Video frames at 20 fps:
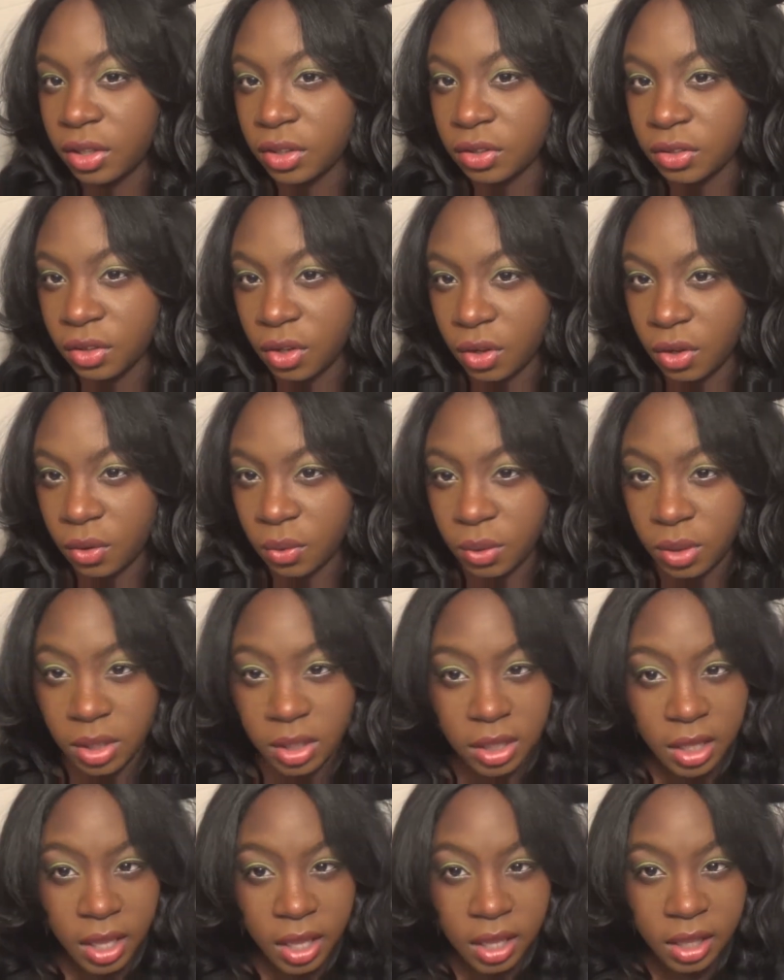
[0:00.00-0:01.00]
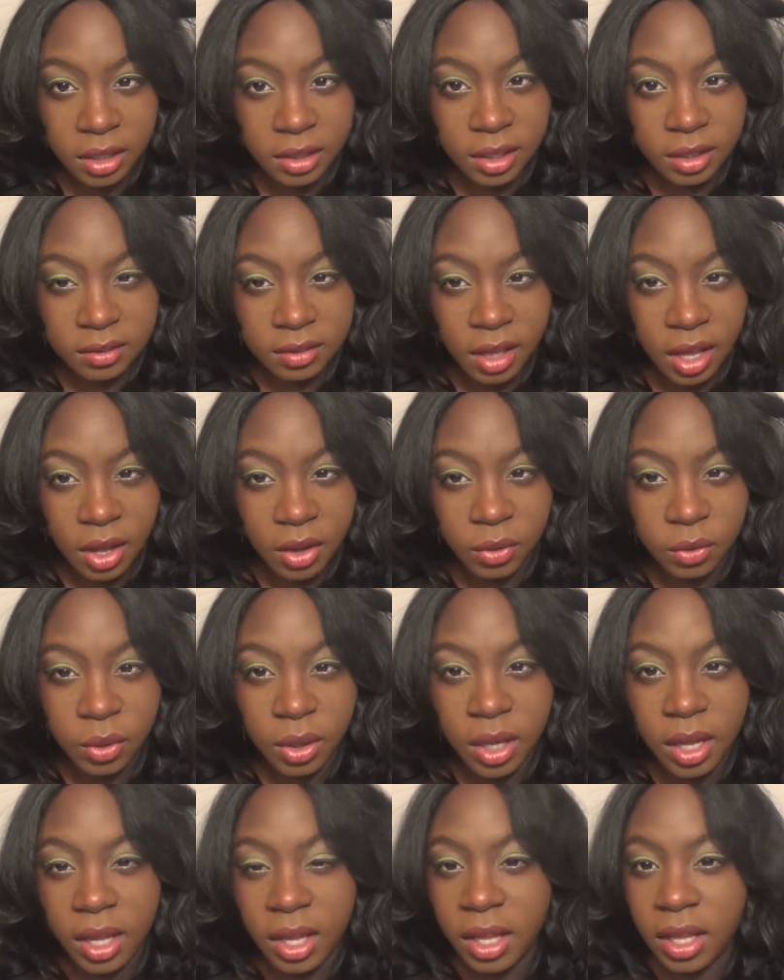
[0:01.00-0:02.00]
So yeah, that's how
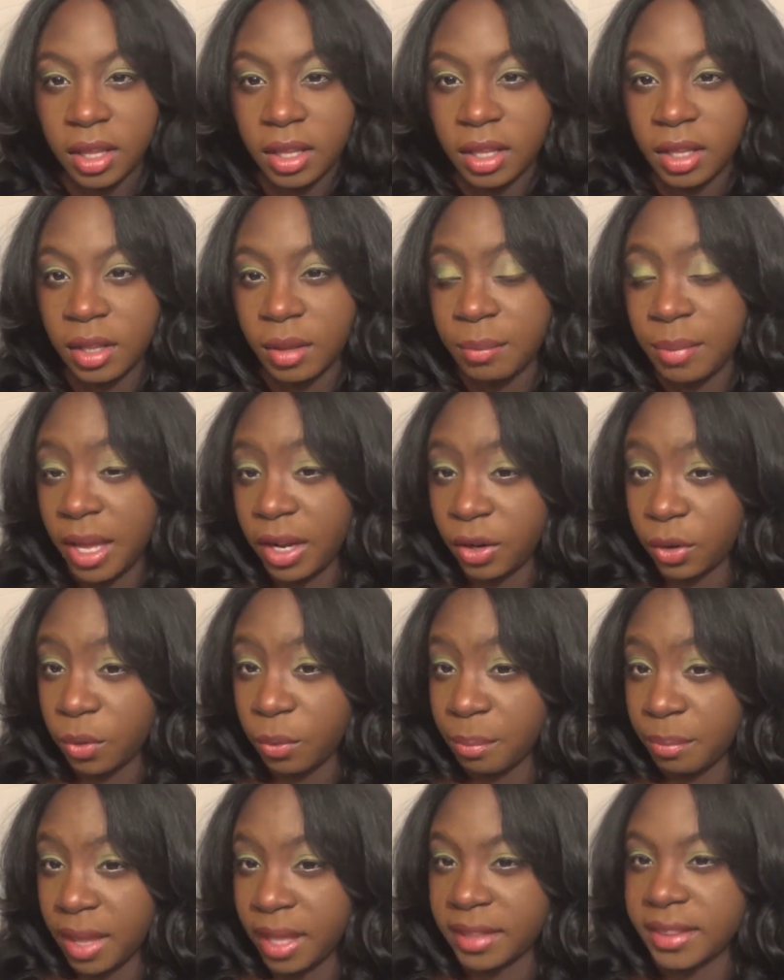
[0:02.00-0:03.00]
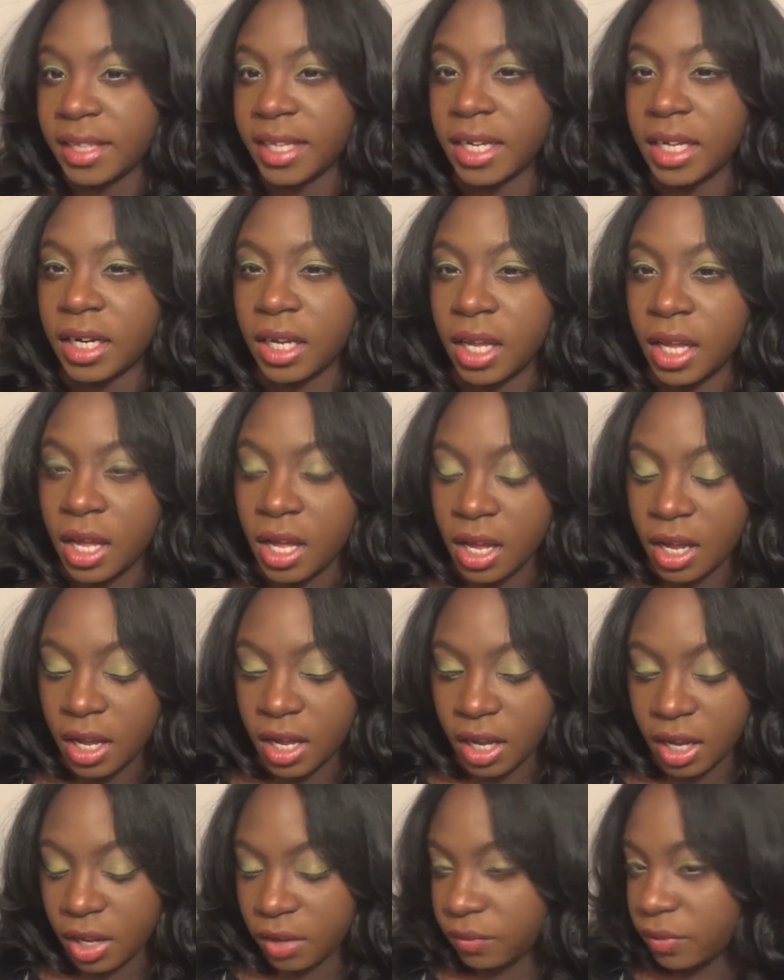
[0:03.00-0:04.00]
a better method
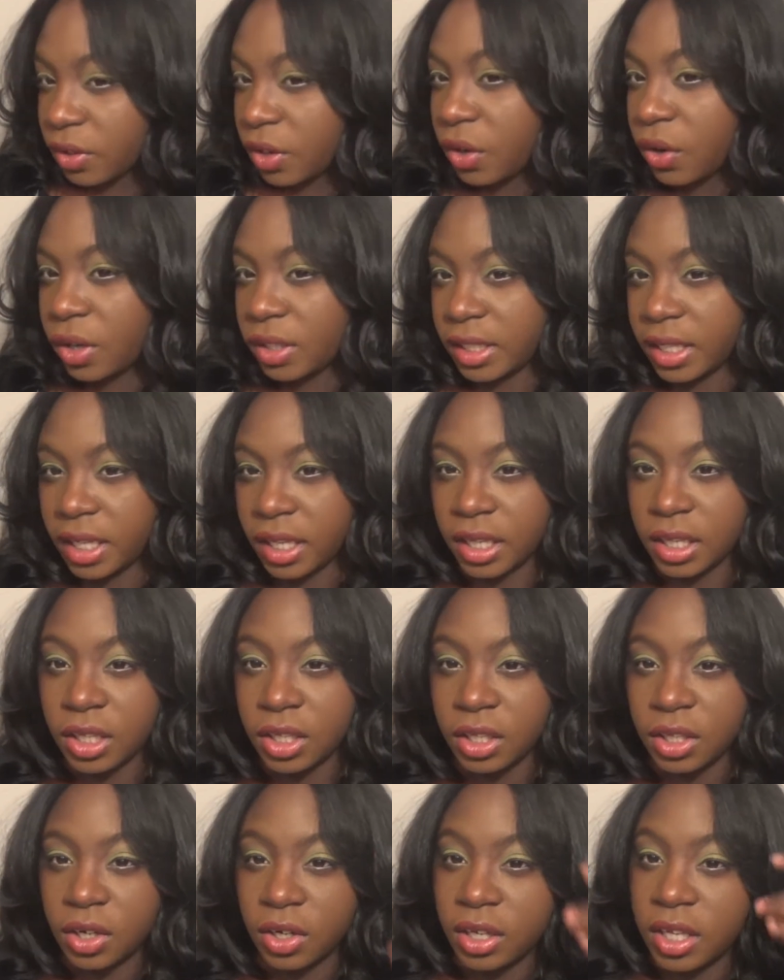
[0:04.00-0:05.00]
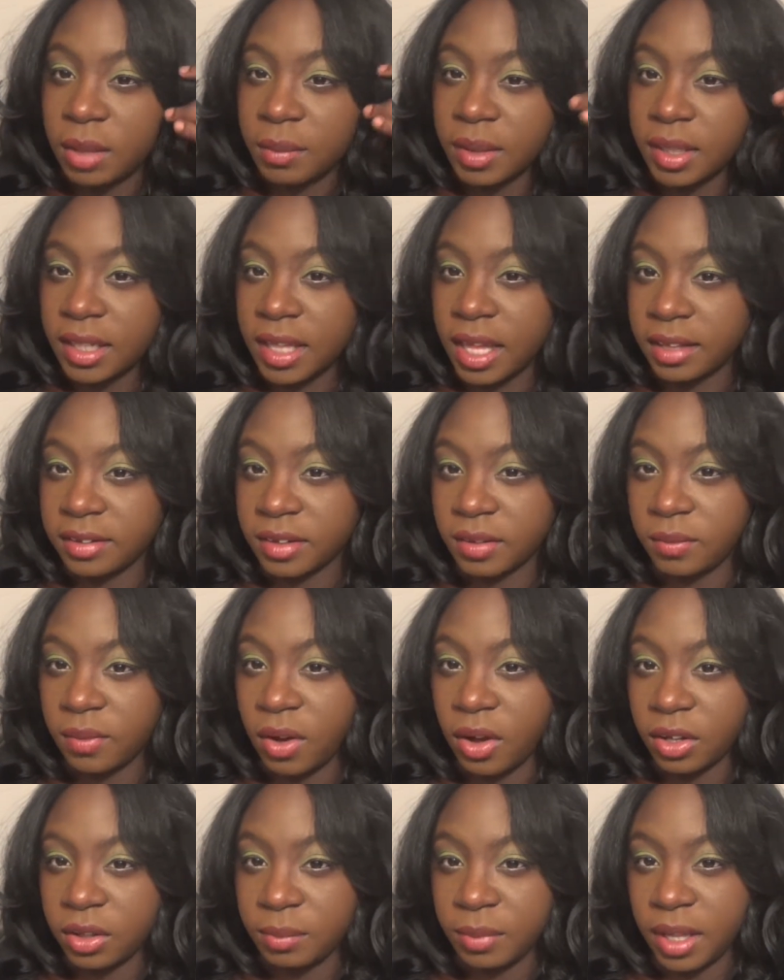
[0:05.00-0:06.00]
of curling your Kima Classic
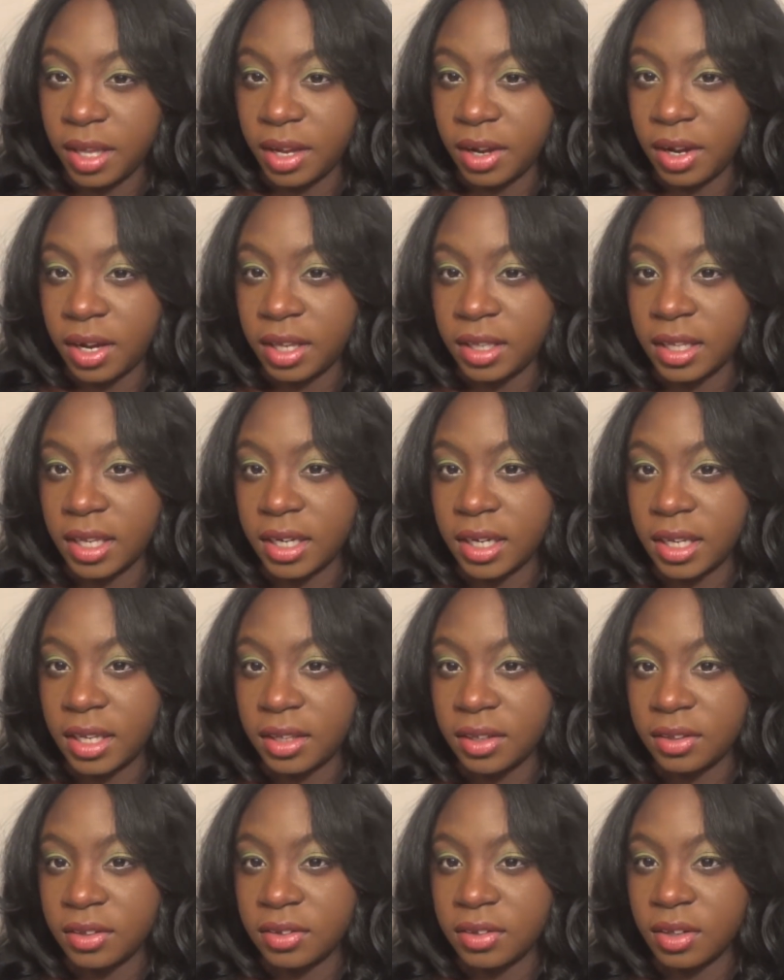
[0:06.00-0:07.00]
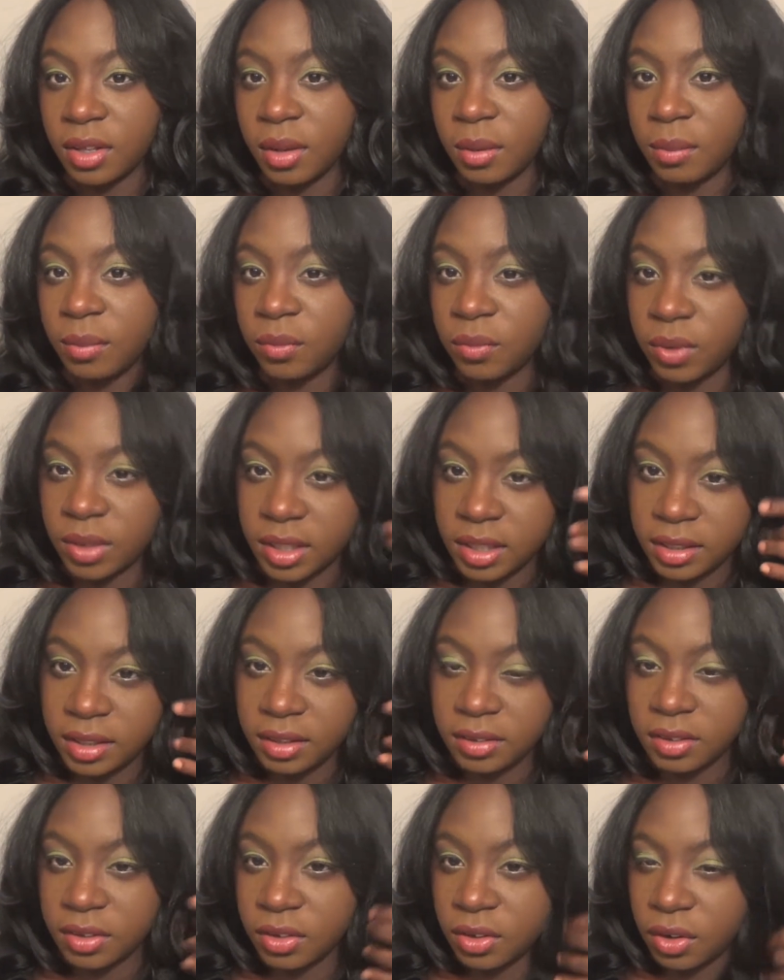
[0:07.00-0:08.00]
volume hair and getting some really
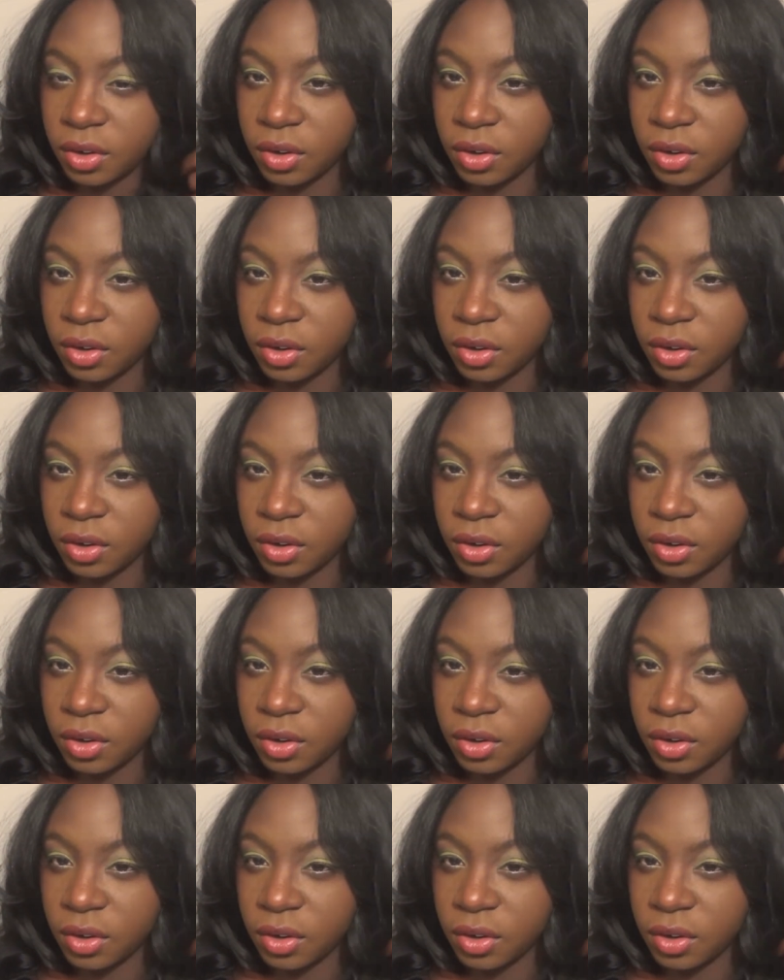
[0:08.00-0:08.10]
decent